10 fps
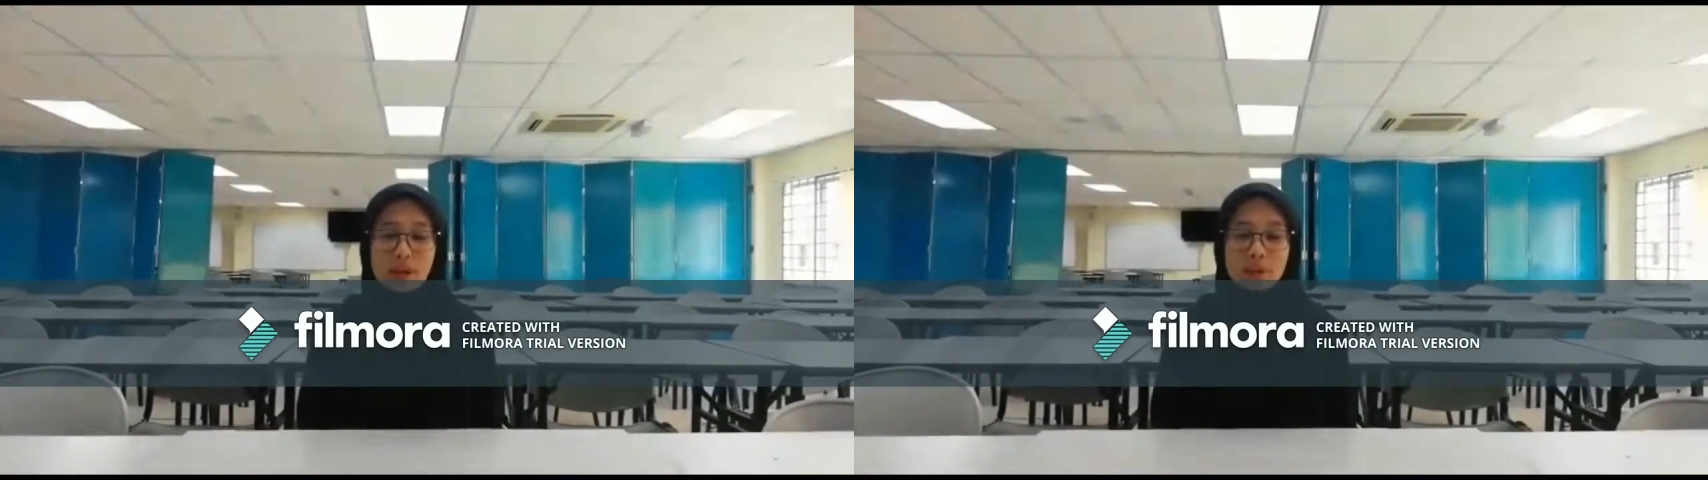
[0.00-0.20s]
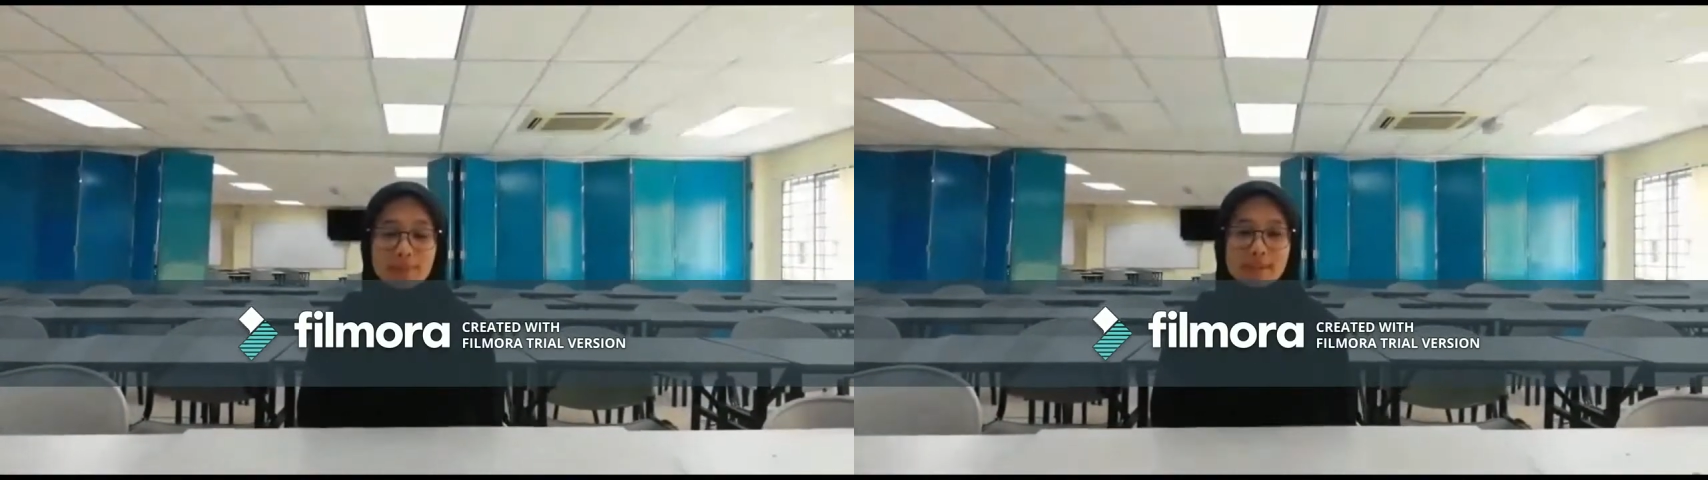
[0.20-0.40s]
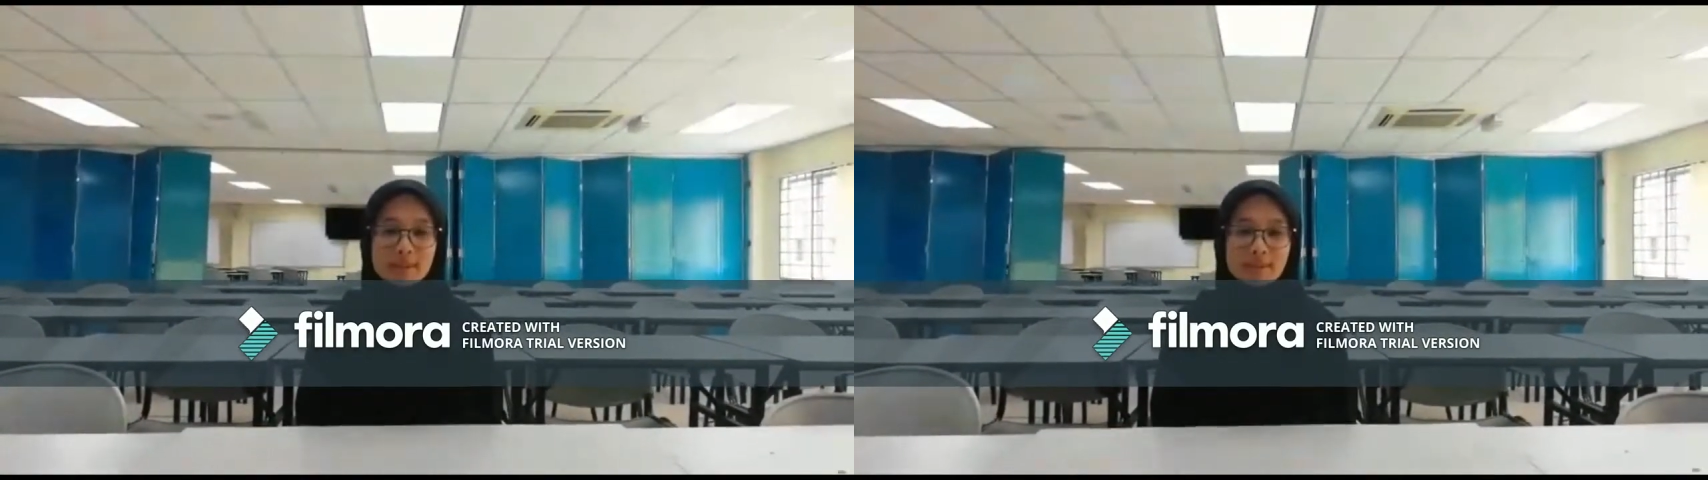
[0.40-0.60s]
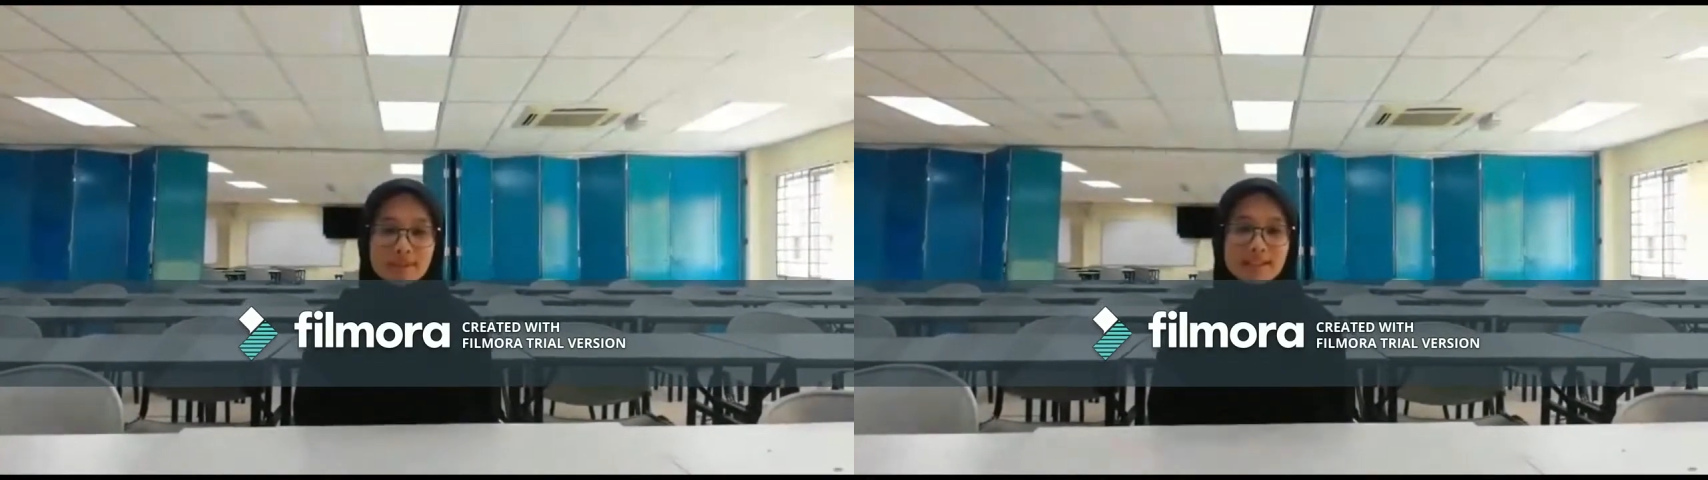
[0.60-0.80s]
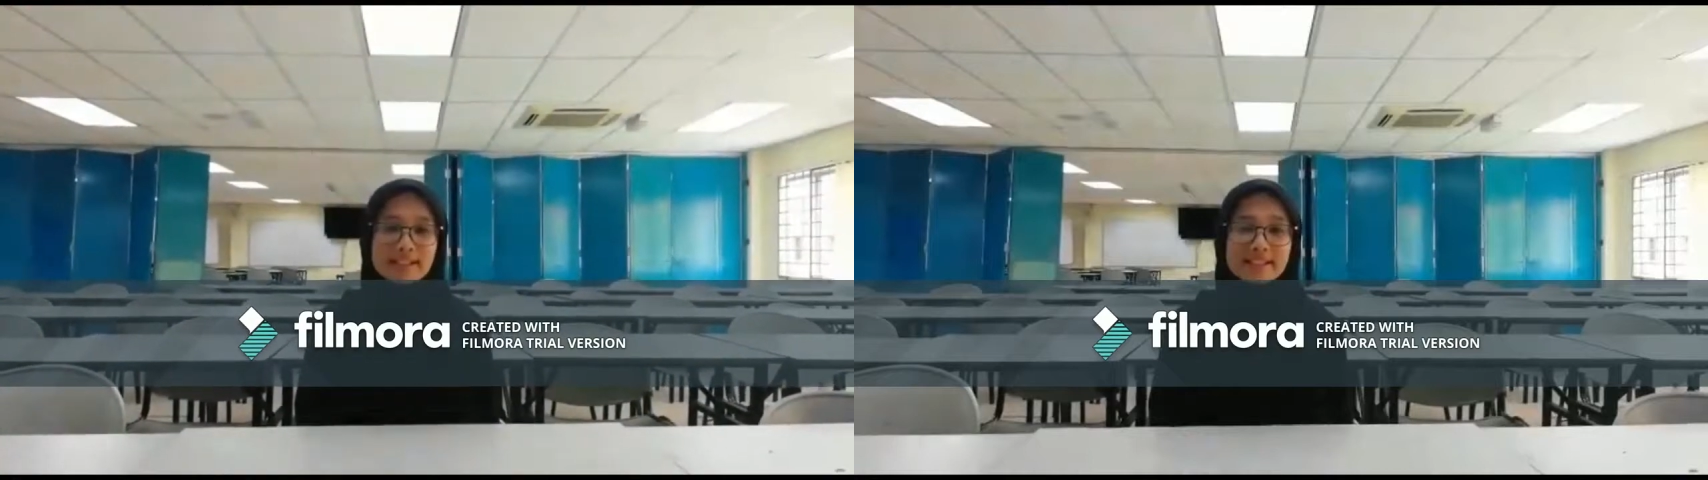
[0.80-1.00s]
our PC
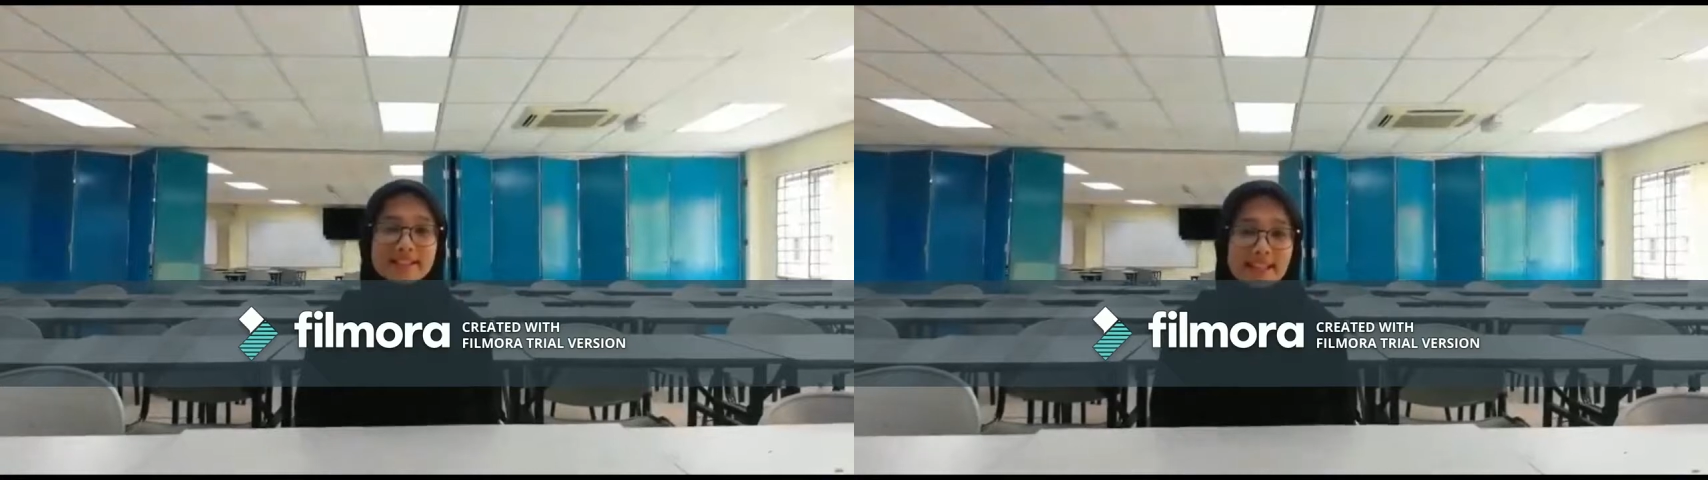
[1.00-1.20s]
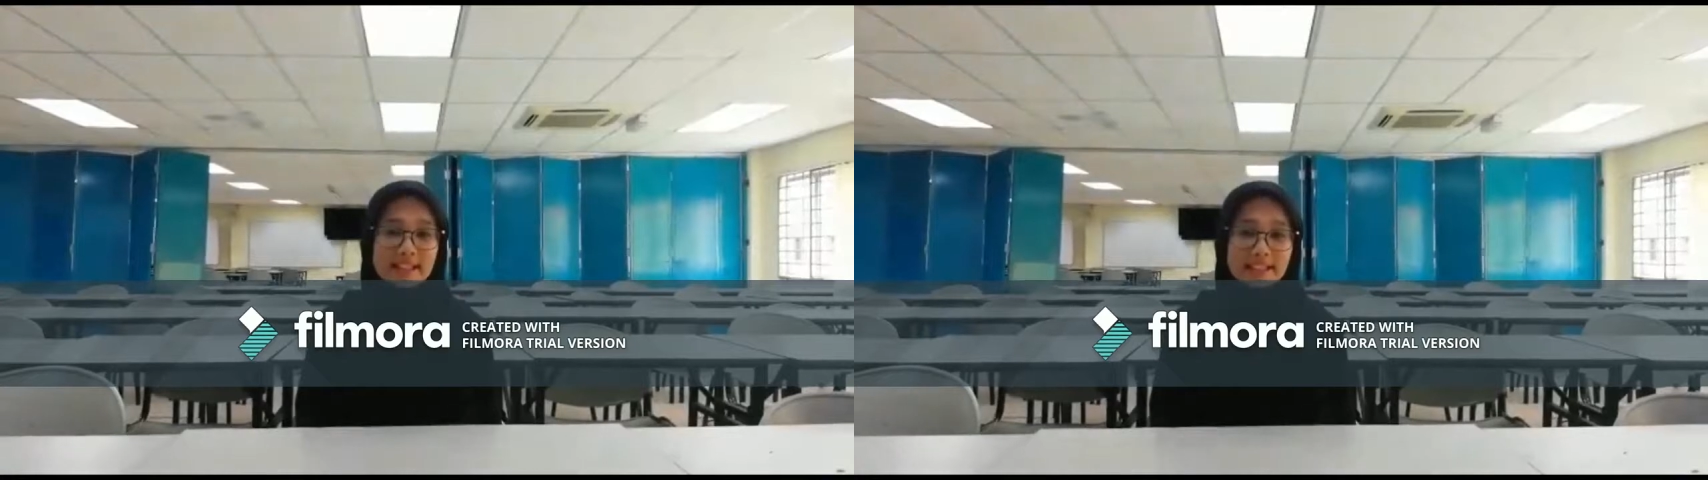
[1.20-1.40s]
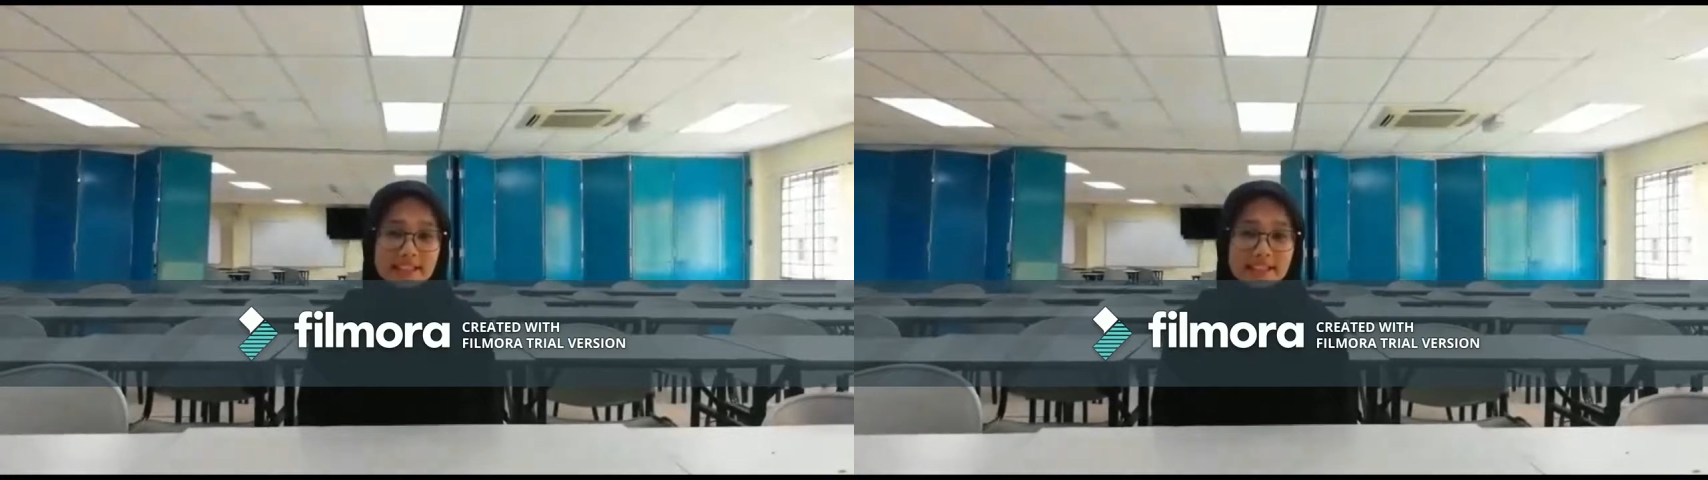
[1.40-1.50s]
proposal is Dell